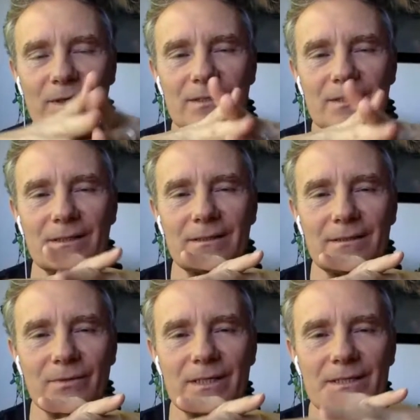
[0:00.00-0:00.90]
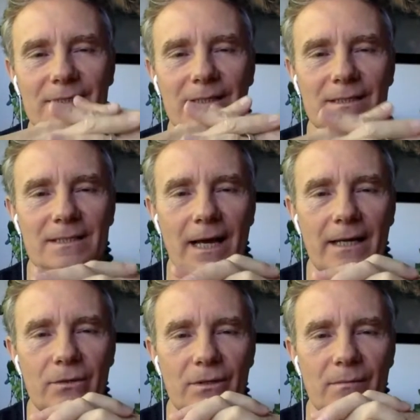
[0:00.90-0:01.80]
What is it
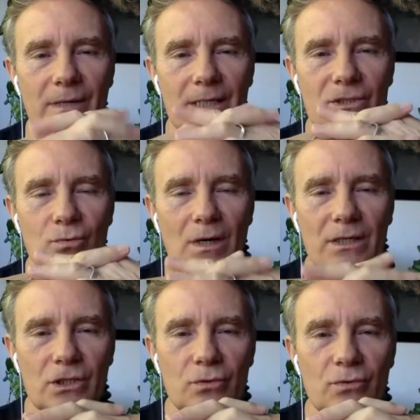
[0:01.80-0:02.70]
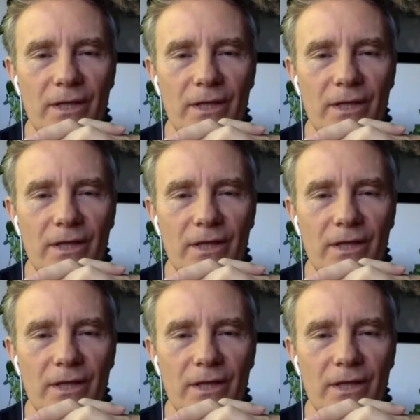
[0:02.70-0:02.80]
inside of you that makes you want to do